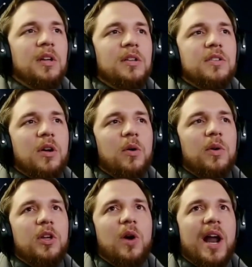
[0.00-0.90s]
So
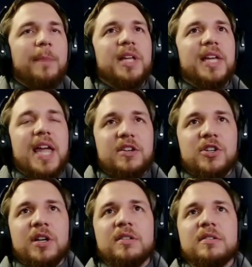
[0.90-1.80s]
your
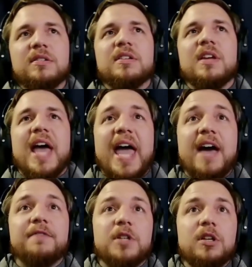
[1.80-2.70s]
applications
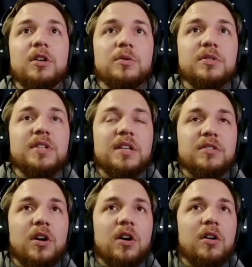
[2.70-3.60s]
have to use
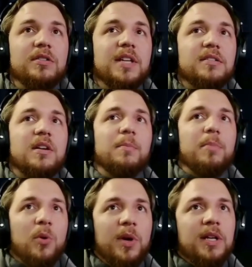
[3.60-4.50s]
syscalls at some
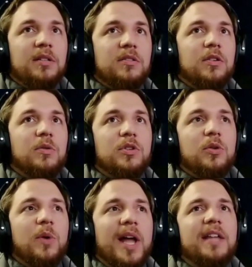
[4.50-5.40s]
point to
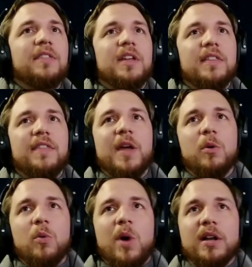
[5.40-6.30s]
do anything that they
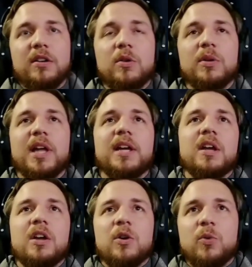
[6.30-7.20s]
would want to do, like
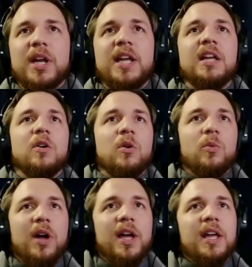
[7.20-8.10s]
read or
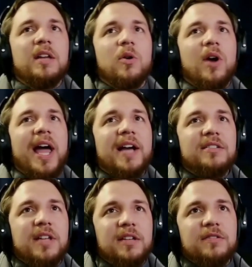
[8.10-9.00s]
write or
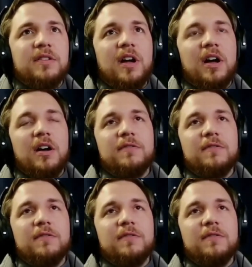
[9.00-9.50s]
access uh,